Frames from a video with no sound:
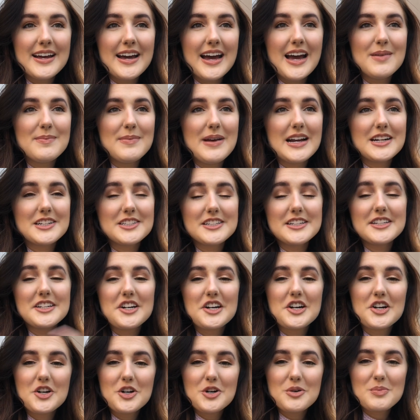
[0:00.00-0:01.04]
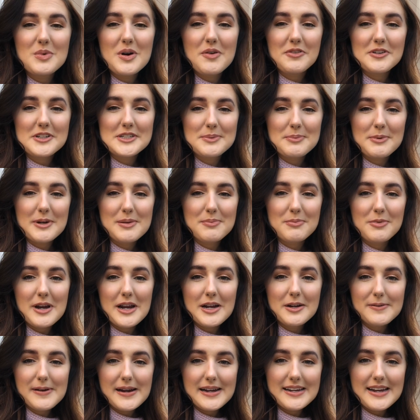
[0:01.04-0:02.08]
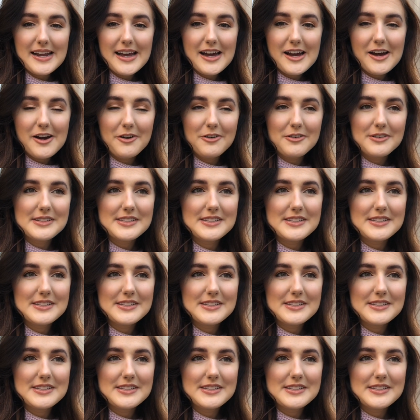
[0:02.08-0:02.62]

I'm actually home over spring break right now,